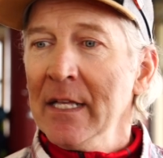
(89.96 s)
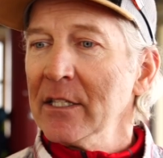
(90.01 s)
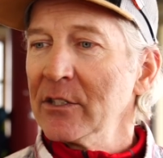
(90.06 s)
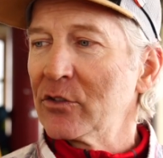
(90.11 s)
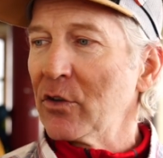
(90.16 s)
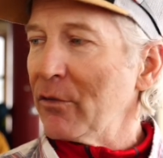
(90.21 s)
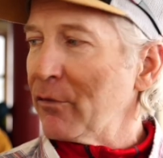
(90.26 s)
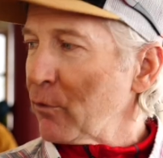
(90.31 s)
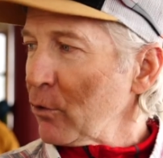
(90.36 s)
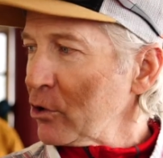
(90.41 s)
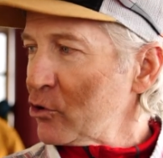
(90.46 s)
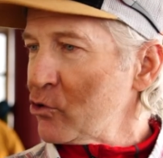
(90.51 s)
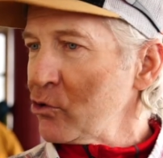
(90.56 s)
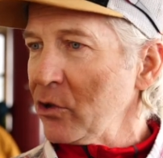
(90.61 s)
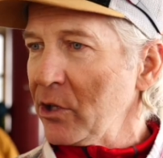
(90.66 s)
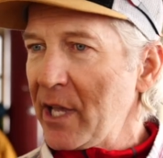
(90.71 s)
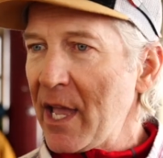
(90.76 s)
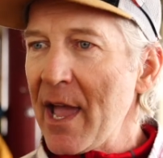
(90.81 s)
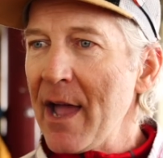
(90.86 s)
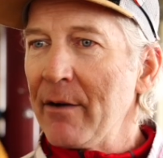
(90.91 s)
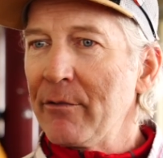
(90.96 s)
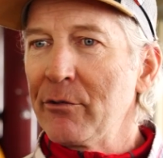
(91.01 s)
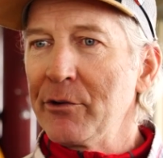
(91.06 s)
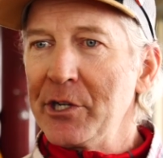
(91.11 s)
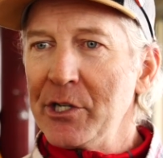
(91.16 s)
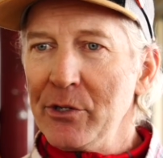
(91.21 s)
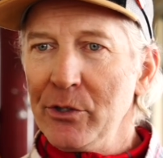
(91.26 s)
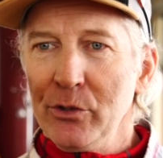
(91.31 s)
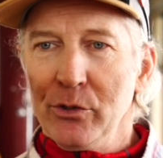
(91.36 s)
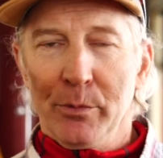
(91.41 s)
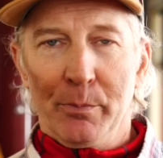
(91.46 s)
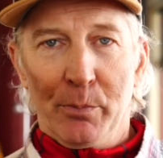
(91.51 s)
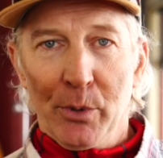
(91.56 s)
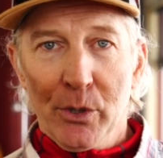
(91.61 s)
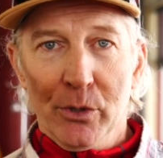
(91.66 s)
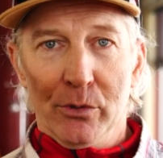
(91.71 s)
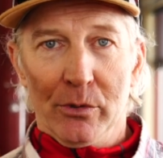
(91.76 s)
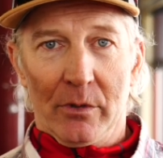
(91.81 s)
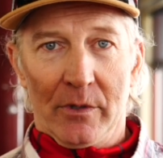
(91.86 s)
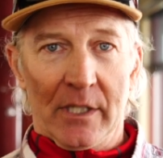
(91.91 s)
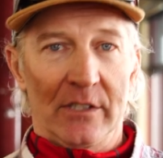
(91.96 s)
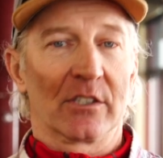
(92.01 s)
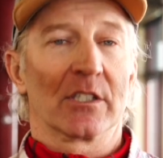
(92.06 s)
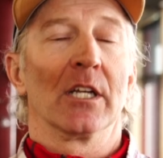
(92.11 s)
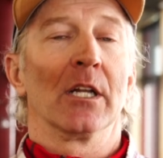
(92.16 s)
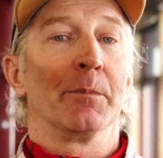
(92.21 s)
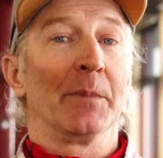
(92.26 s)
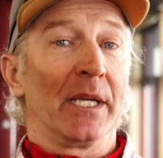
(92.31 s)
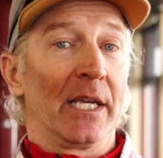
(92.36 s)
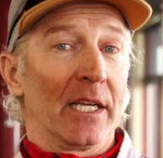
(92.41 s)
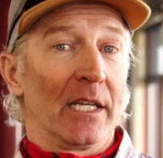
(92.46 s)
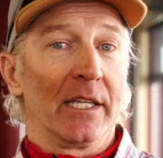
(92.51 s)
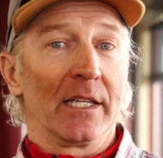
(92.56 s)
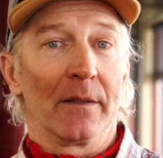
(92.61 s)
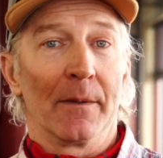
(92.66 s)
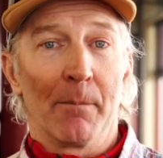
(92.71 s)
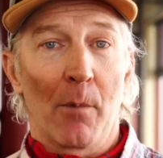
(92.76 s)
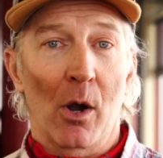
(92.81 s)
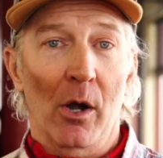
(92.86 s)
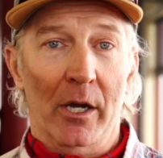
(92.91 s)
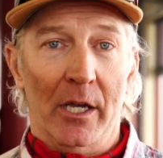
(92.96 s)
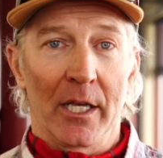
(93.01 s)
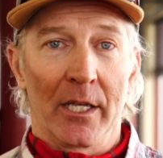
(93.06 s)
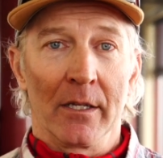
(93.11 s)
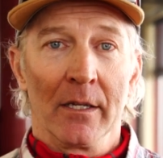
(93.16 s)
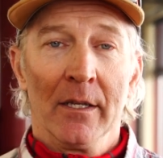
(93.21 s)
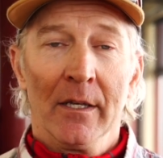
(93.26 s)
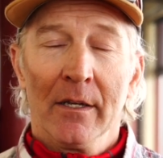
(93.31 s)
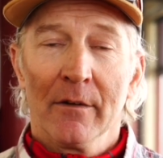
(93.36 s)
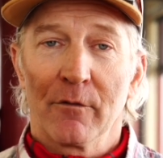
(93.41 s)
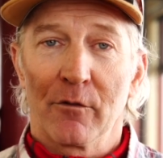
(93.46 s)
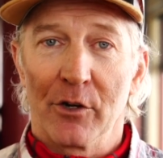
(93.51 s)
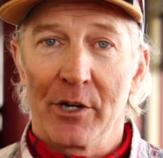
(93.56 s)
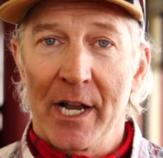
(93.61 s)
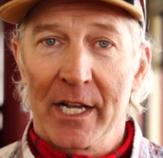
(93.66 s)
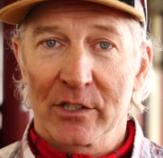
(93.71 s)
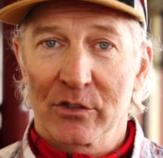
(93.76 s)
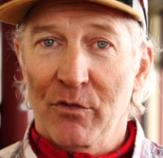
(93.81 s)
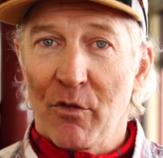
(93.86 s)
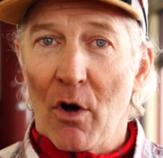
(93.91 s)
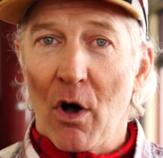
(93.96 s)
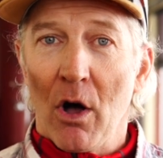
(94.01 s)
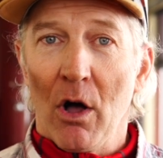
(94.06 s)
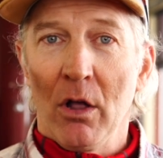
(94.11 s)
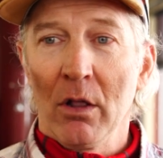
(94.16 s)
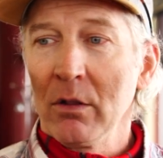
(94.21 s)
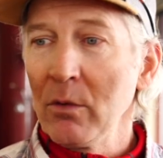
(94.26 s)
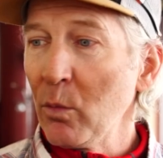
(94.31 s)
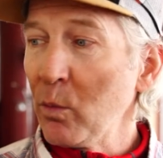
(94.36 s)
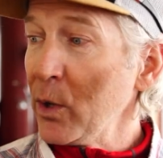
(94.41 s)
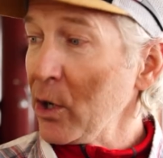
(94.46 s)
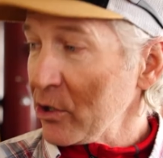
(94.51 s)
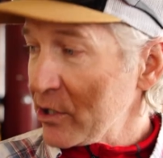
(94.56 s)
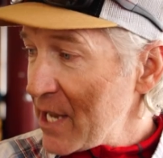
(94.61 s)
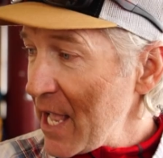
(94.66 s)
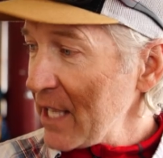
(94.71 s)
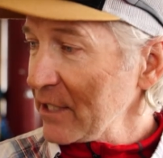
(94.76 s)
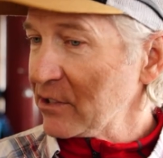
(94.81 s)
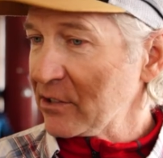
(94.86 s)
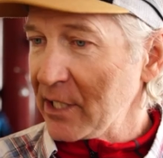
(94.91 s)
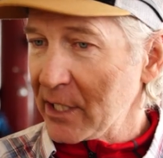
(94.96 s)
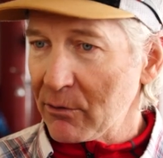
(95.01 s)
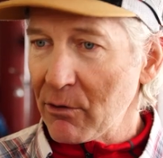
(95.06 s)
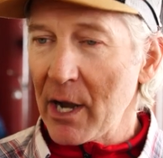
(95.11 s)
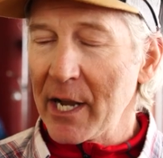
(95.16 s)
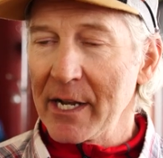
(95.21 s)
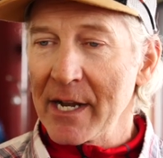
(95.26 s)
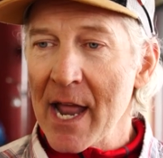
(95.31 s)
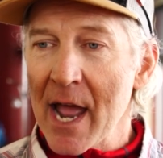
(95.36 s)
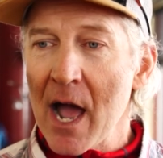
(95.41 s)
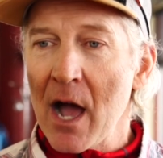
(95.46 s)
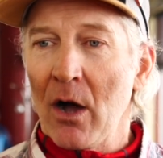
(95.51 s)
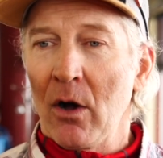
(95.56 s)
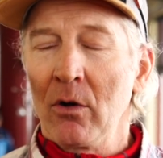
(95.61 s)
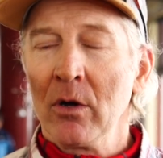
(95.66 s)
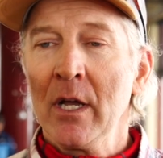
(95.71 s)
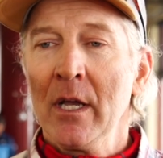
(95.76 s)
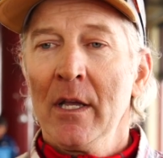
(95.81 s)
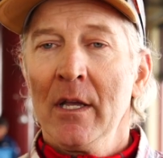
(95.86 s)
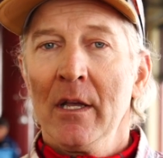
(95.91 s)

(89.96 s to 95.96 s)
So virtually every new boot that's going to be hitting the market for next fall, we're testing right now.